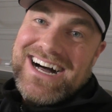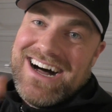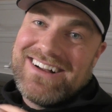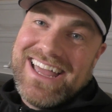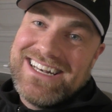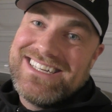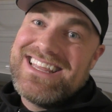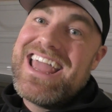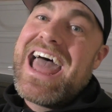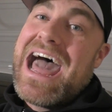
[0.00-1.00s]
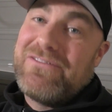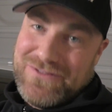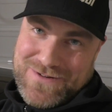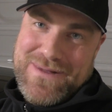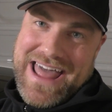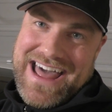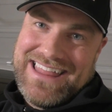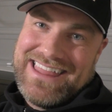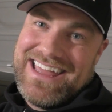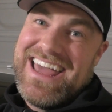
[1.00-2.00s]
I'll get to the
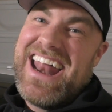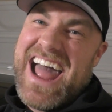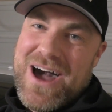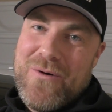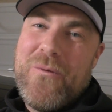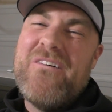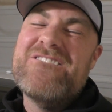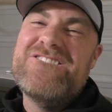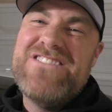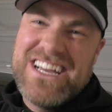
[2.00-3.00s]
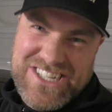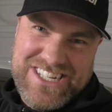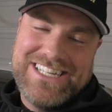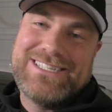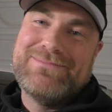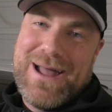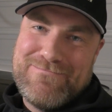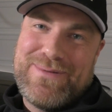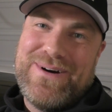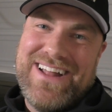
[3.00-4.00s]
aftermath and how vicious my
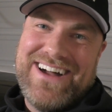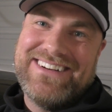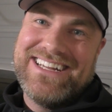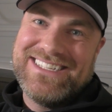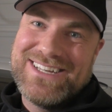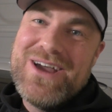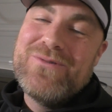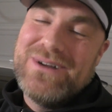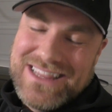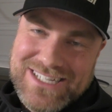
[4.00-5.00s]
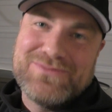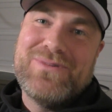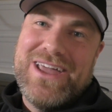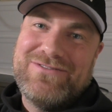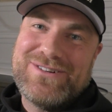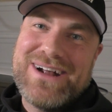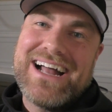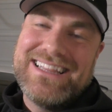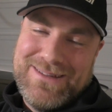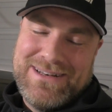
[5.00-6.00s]
burnout is with this
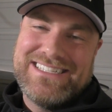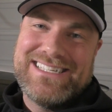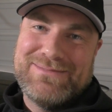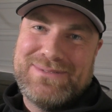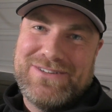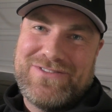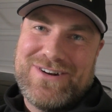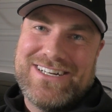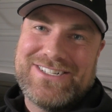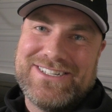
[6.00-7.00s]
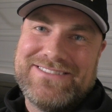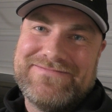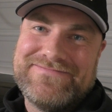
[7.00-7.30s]
Wavetrac Limited Slip Differential.